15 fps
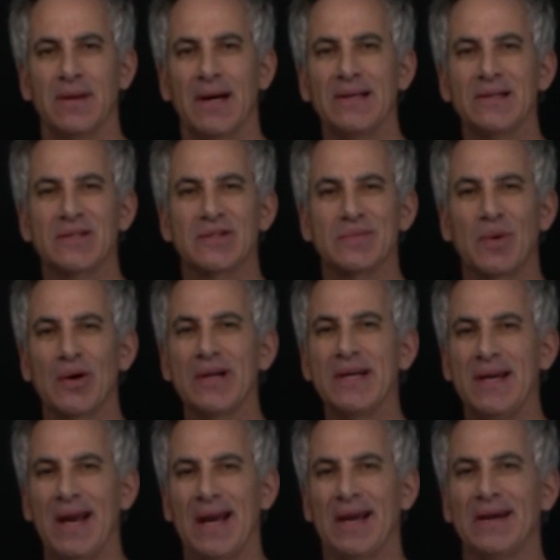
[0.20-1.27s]
Hi, this is
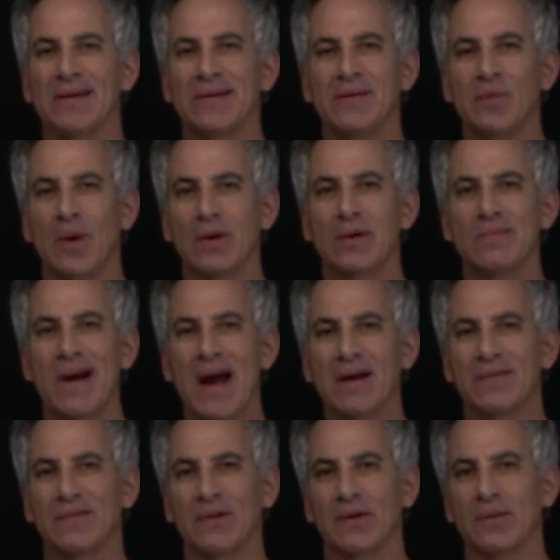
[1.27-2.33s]
Marty, and welcome
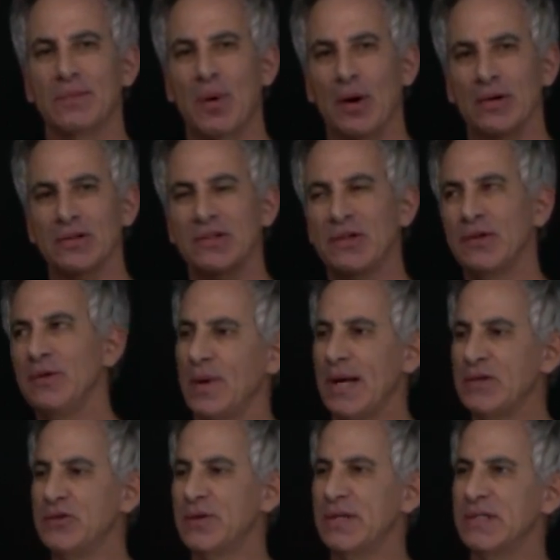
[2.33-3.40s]
back for part two.
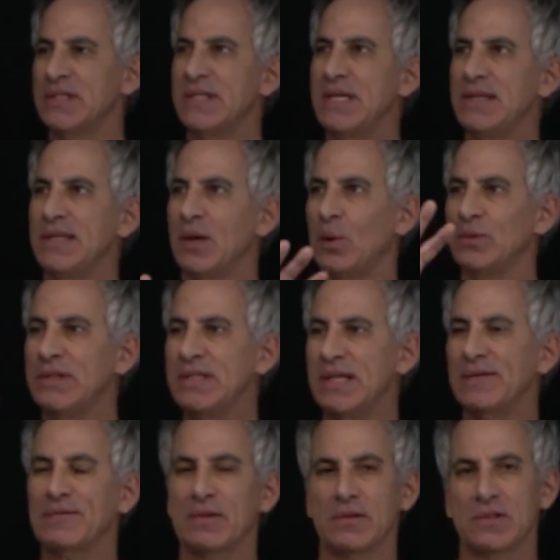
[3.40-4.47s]
As you can see, the only
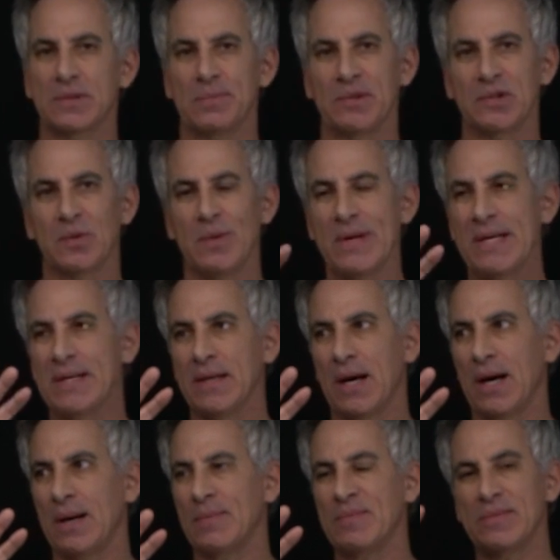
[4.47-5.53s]
difference between
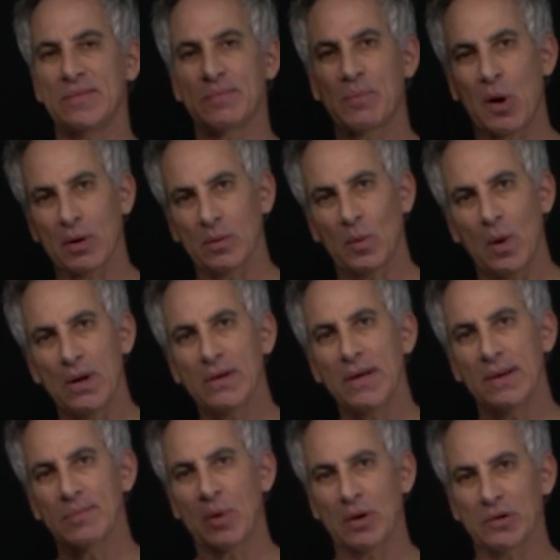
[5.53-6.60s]
um, part one
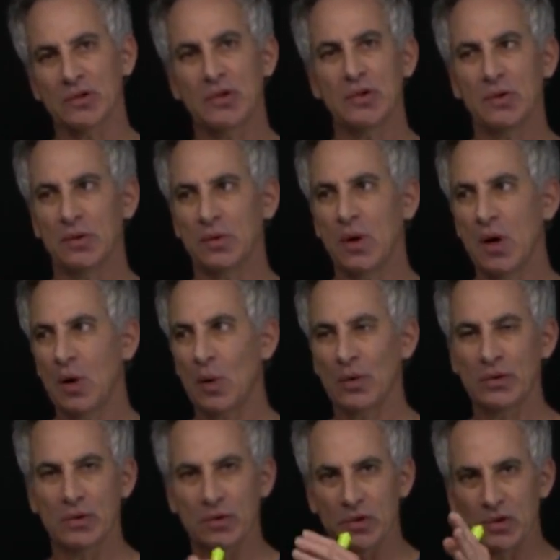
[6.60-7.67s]
and part two,
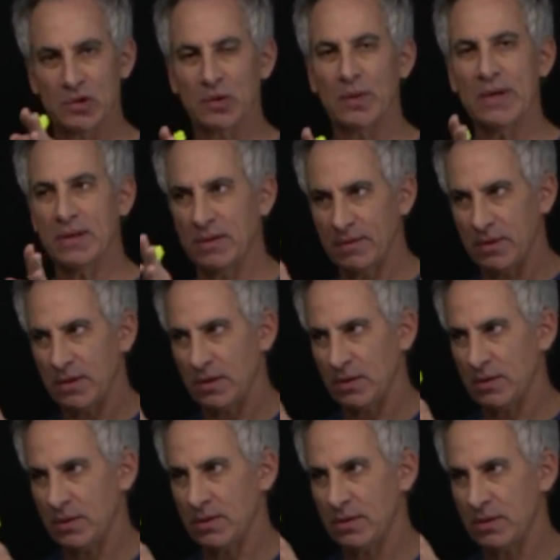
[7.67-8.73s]
or the, the screen, the,
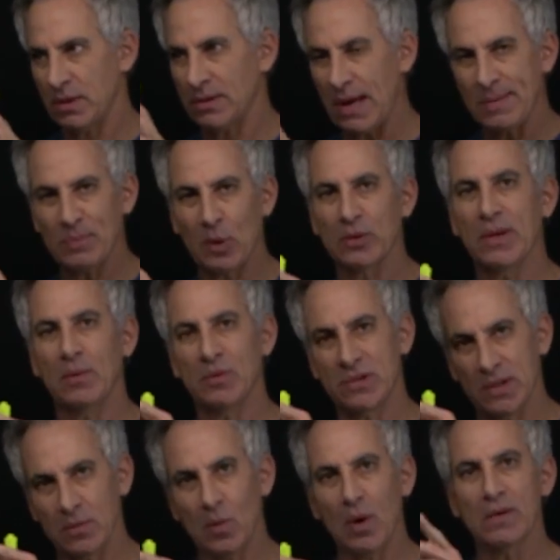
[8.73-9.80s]
the, the, light board that
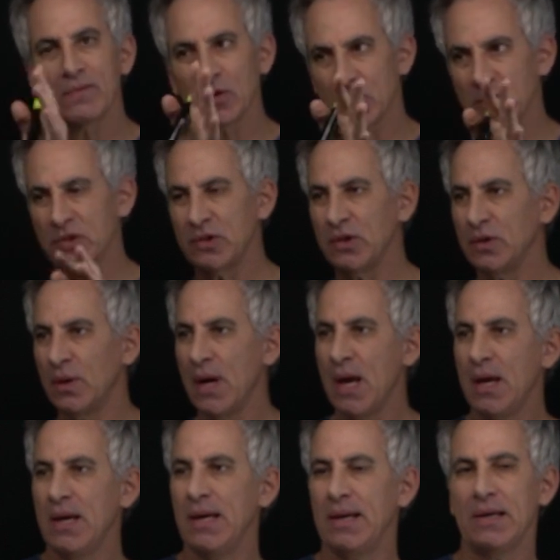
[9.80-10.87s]
was in one versus two,
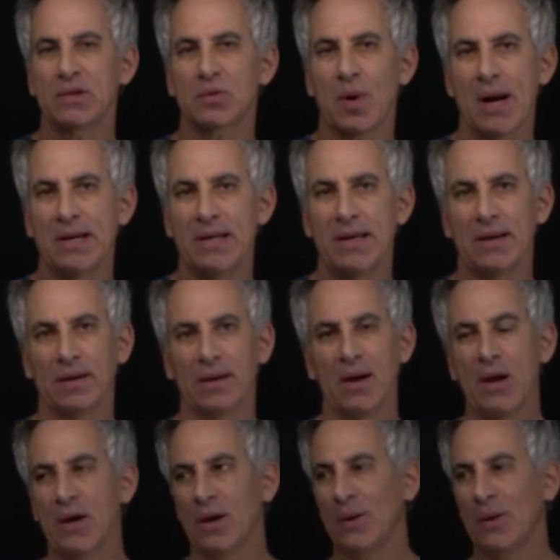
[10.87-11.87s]
is right here.